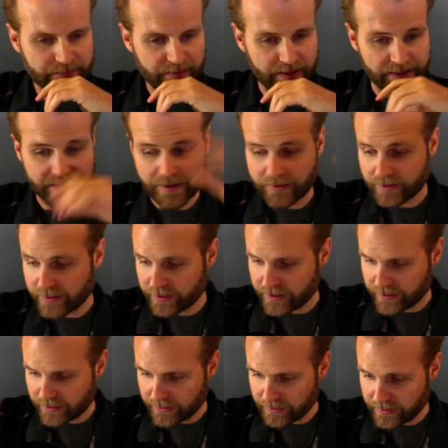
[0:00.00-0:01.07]
is either
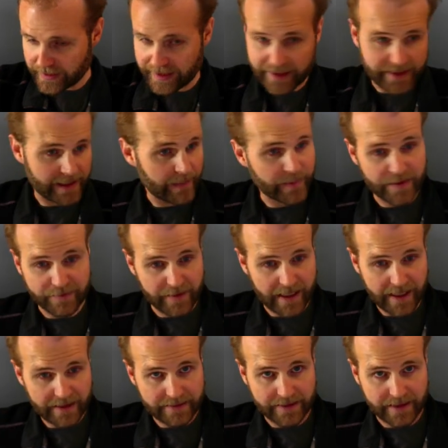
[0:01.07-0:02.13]
to accept the fact